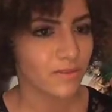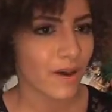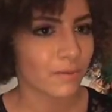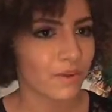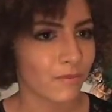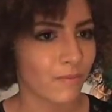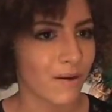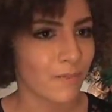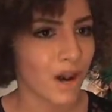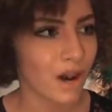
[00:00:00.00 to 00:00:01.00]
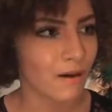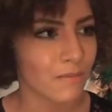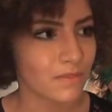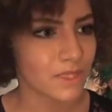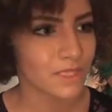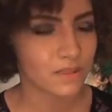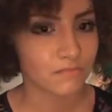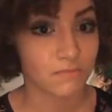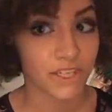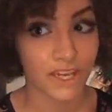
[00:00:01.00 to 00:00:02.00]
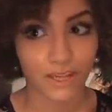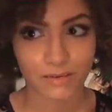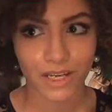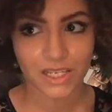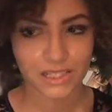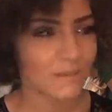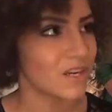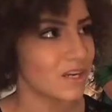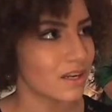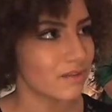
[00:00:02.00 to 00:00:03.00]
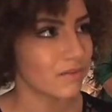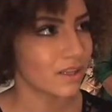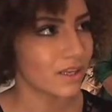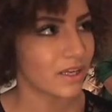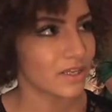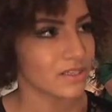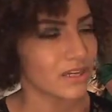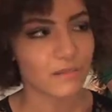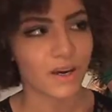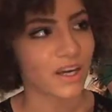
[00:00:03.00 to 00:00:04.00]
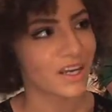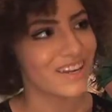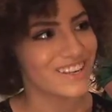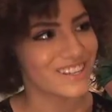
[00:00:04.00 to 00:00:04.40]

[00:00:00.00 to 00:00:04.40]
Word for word: That would be from my mom to Della Reese. I mean, it really is anybody.